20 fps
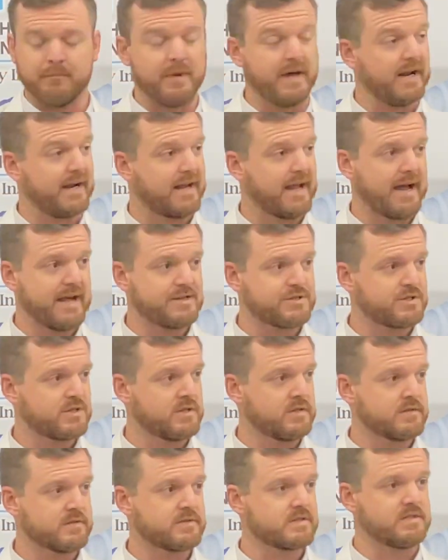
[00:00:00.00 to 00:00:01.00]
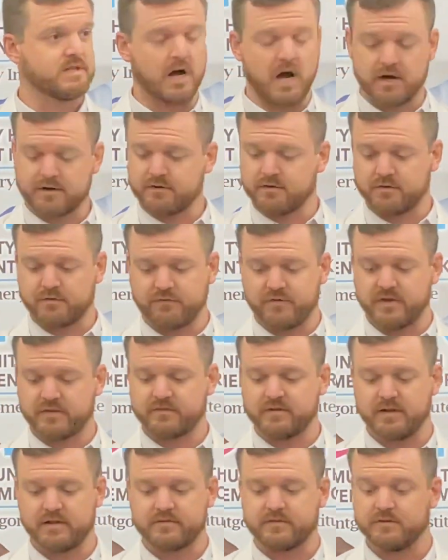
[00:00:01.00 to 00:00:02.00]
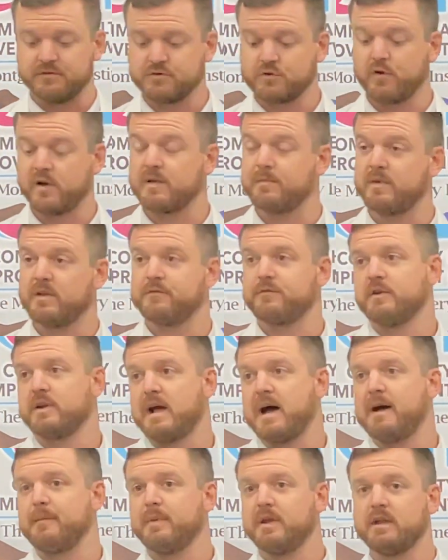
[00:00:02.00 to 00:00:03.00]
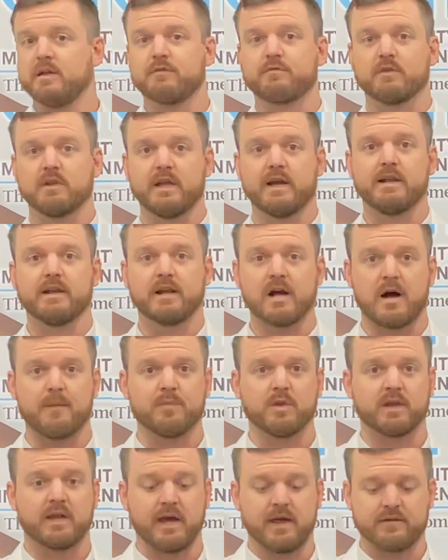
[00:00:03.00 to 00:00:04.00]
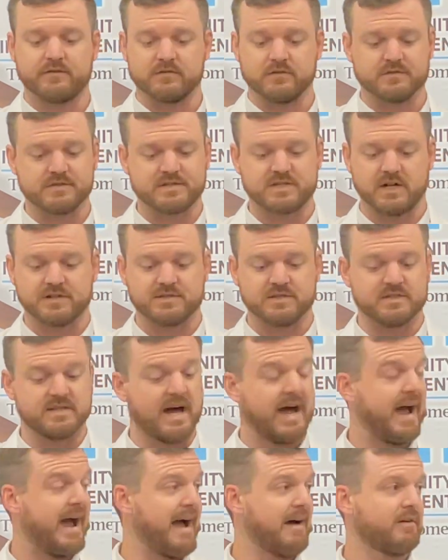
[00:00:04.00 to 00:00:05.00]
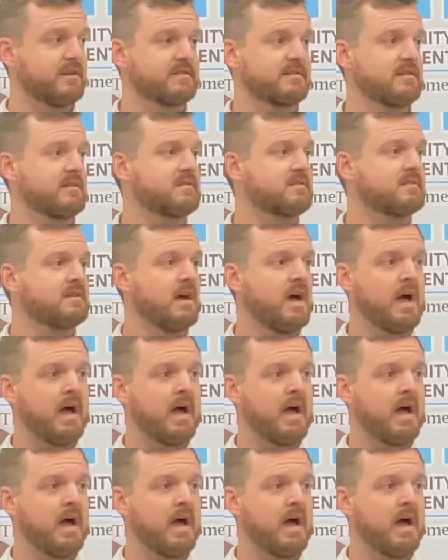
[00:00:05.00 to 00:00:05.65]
medications, doctor's visits, and treatment for diabetes-related complications such as dialysis,